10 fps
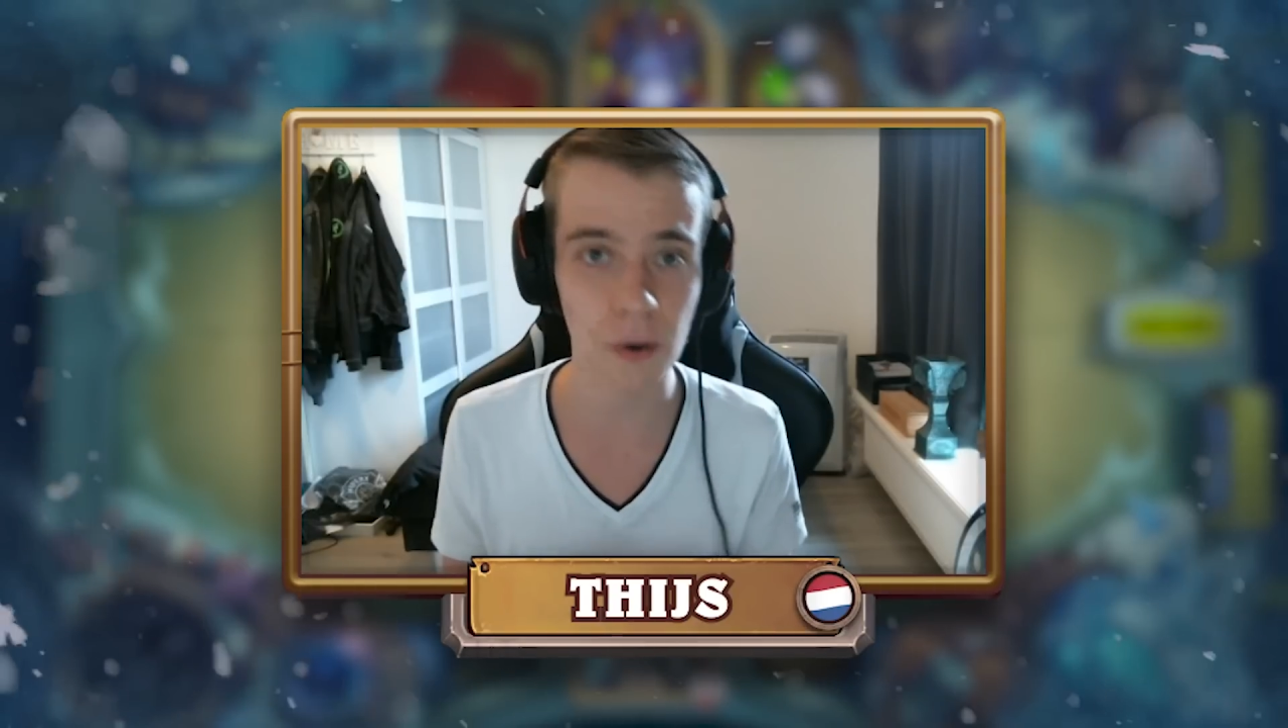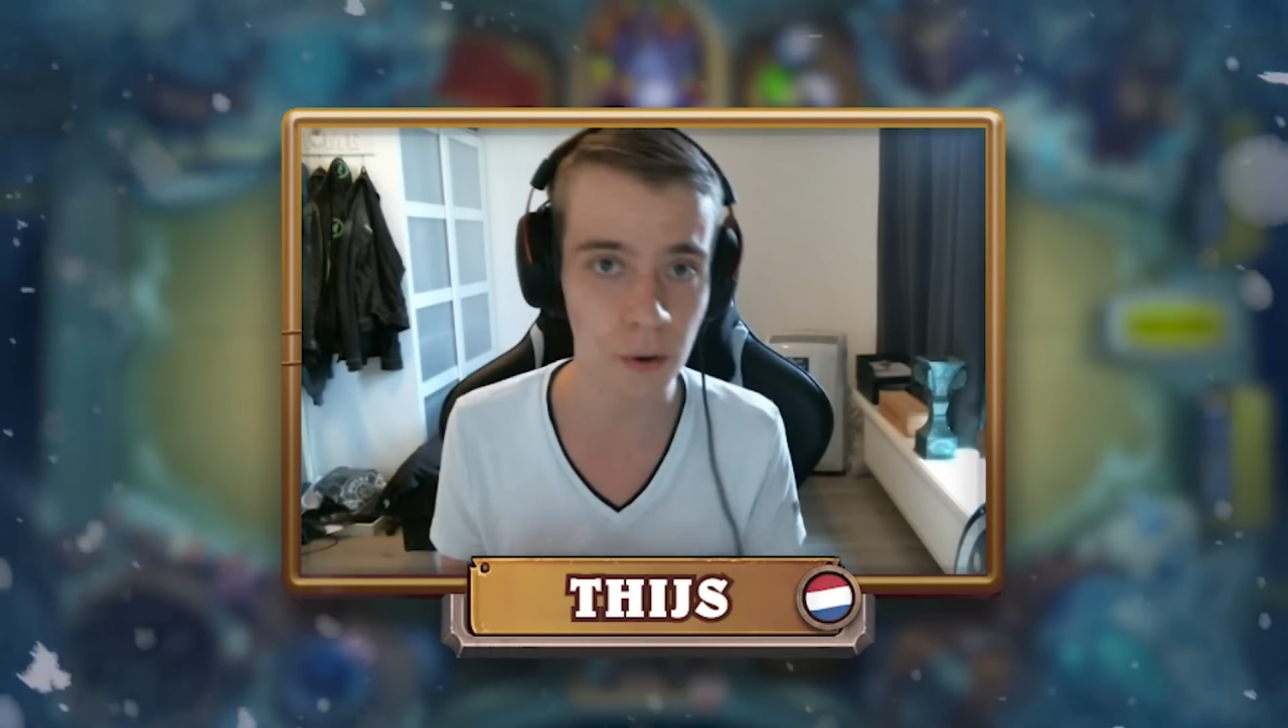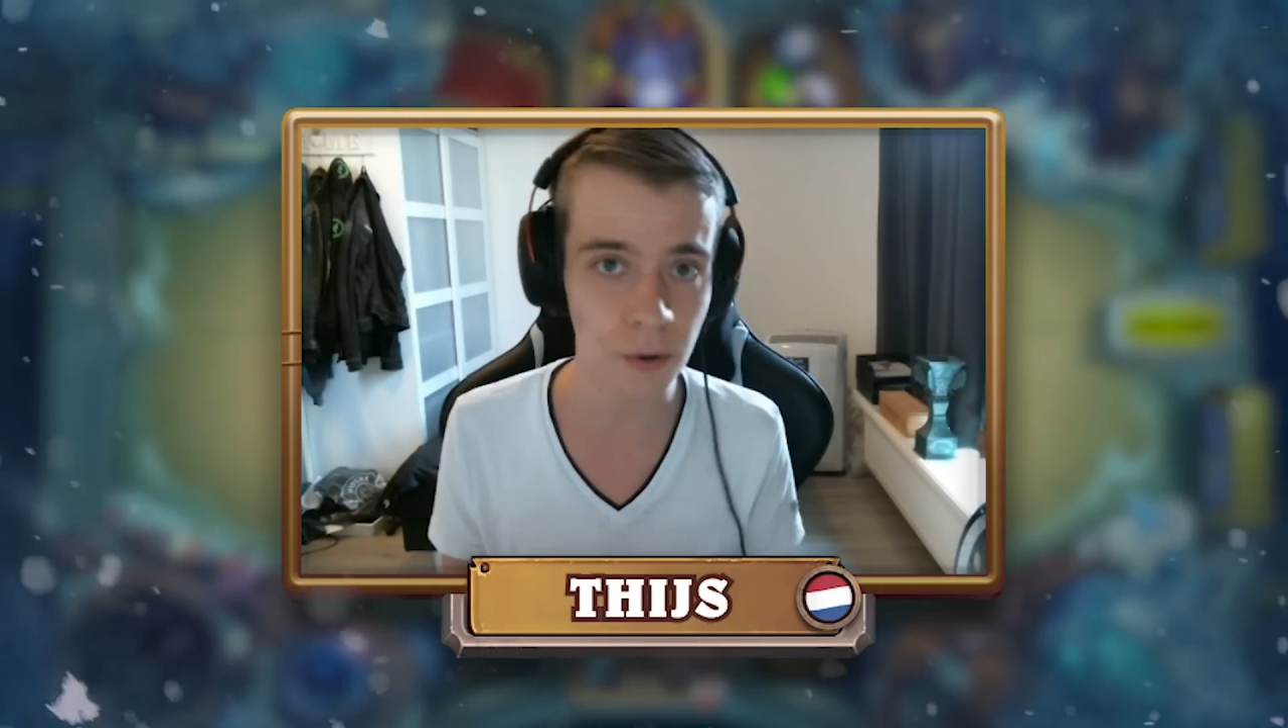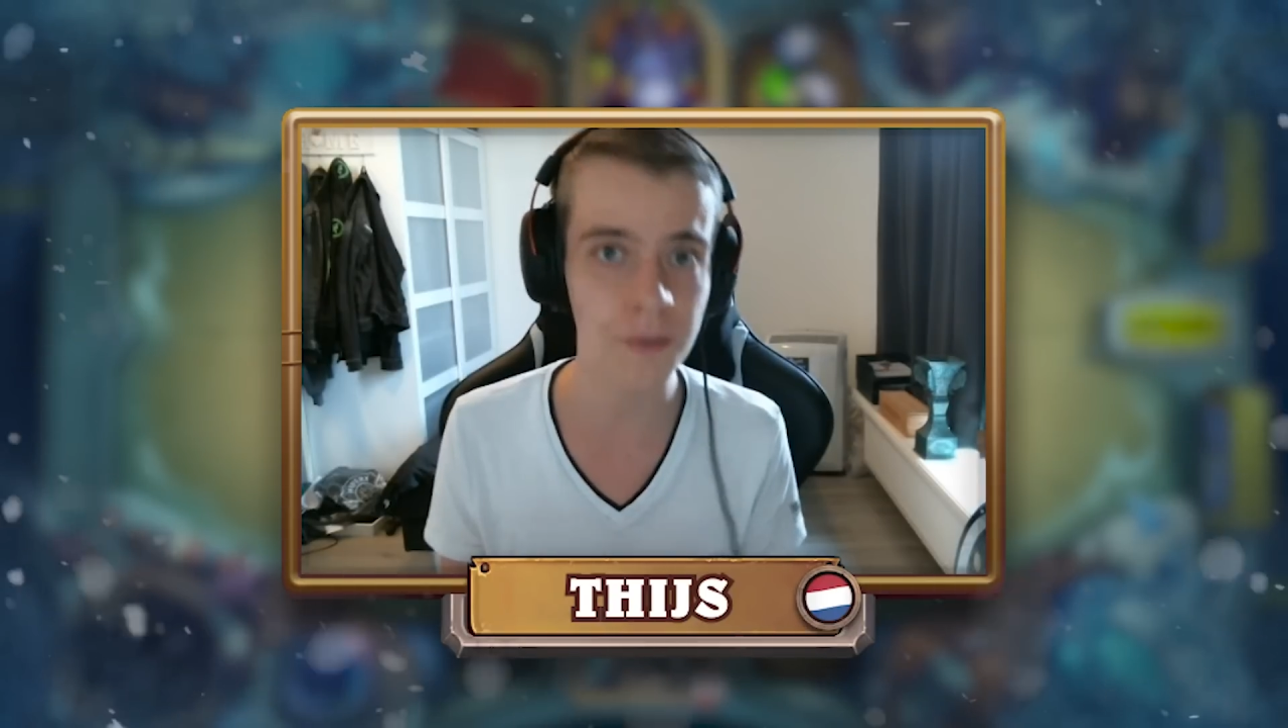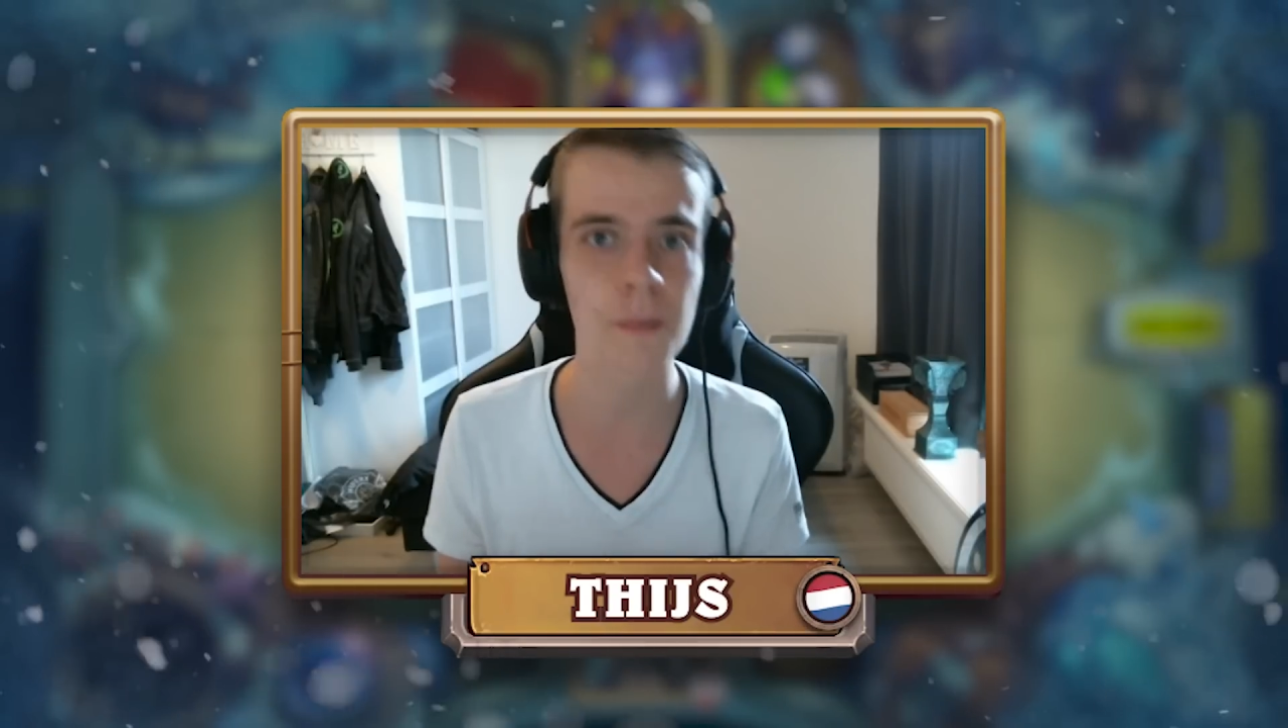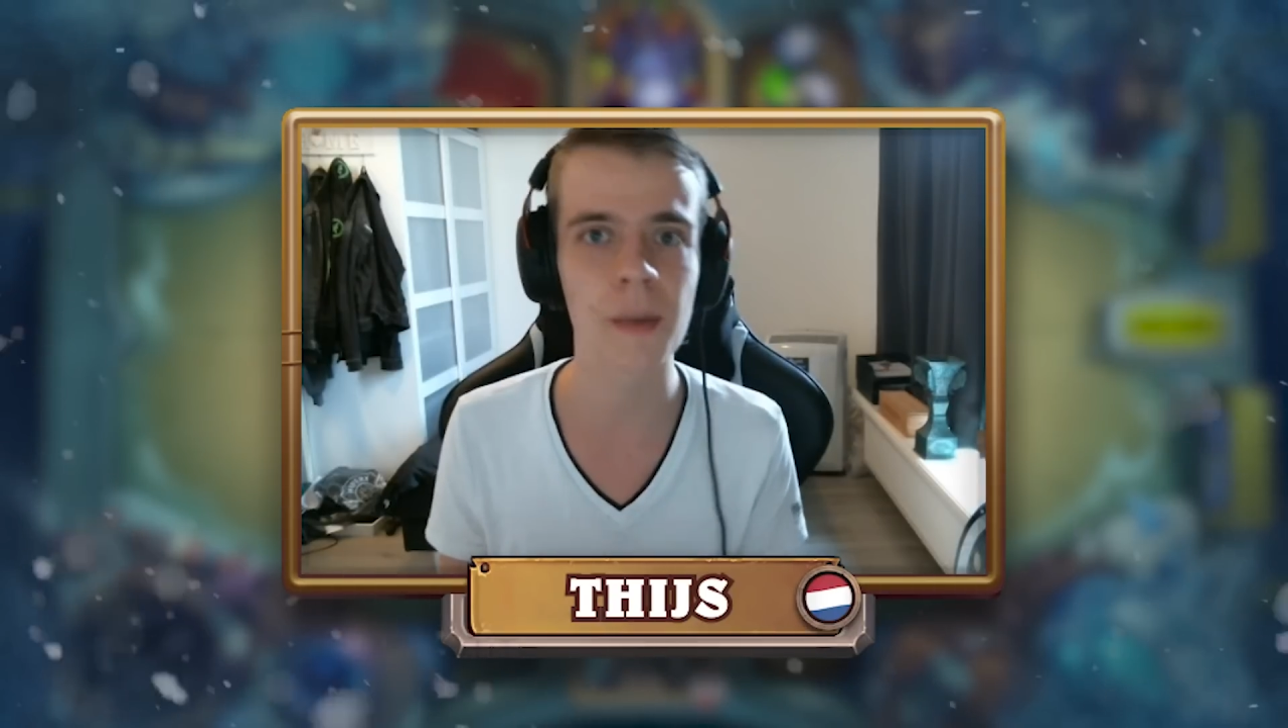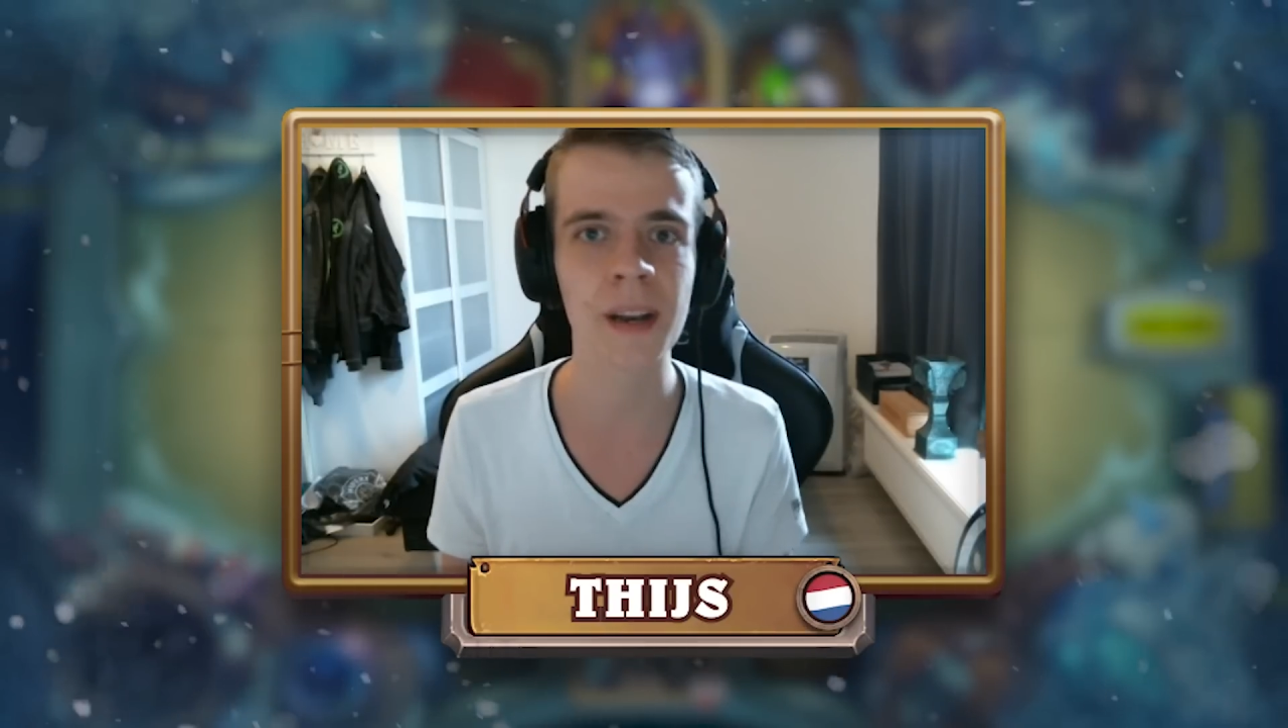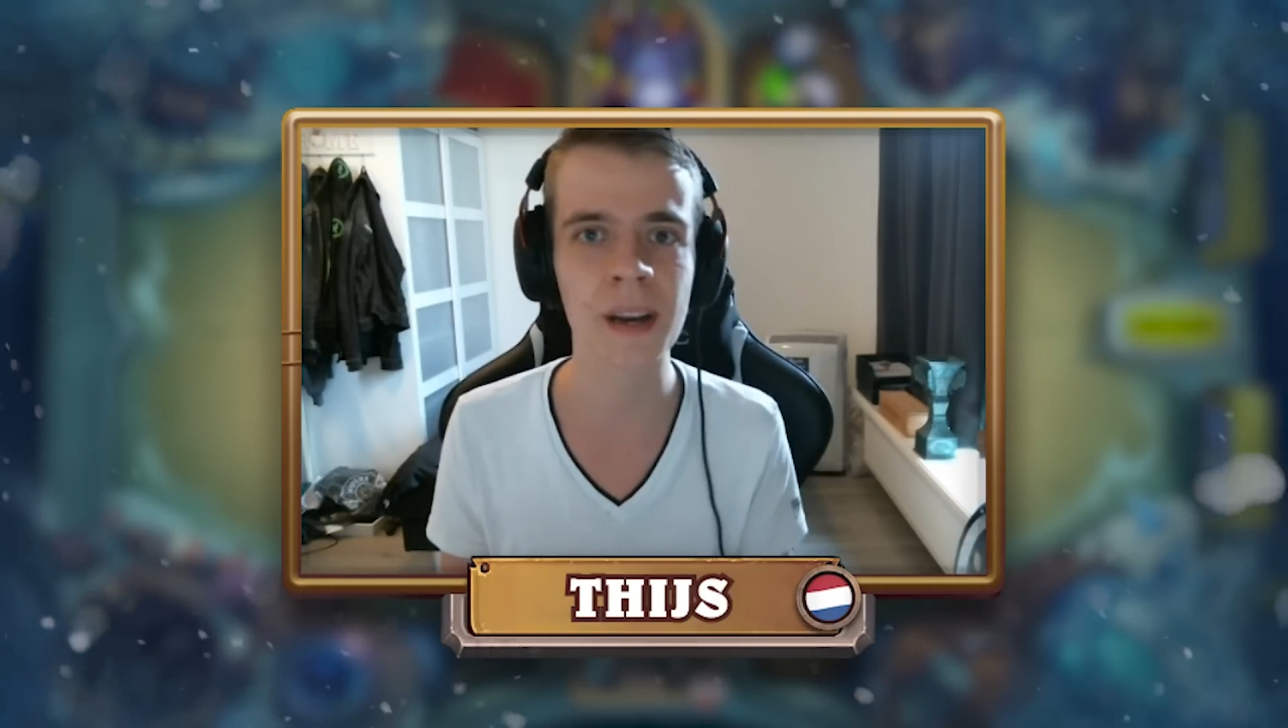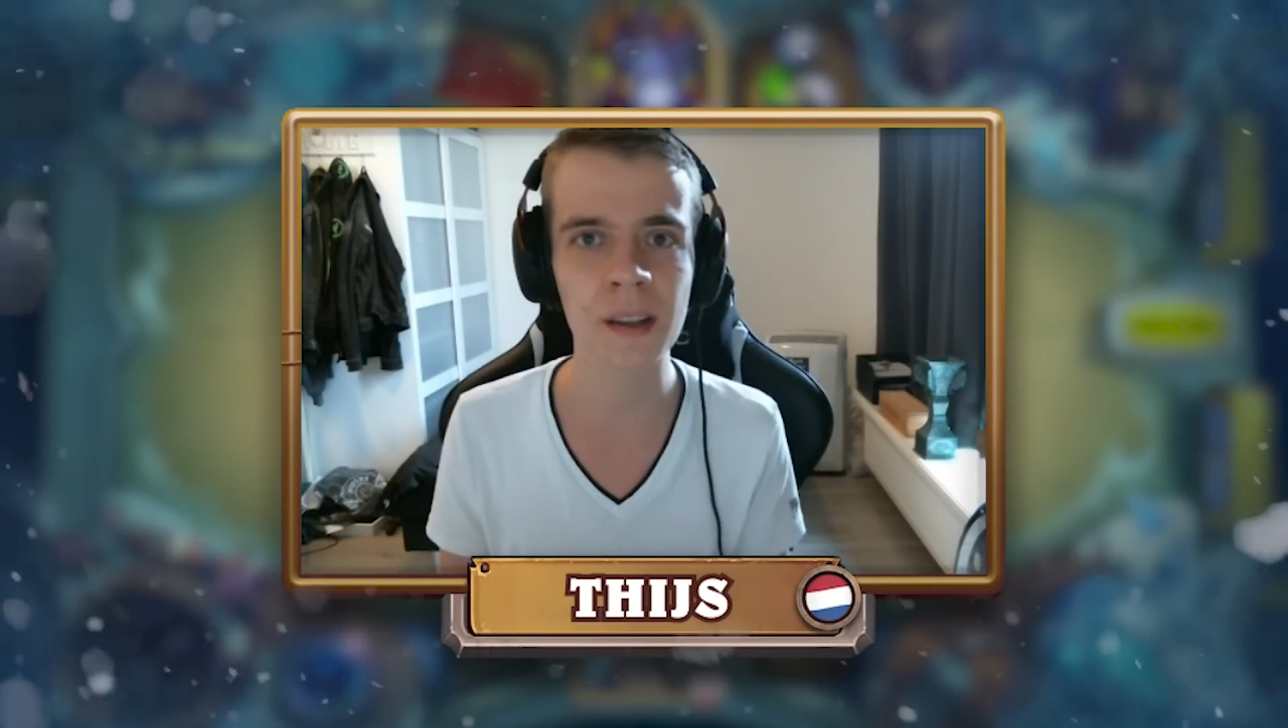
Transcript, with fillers: old meta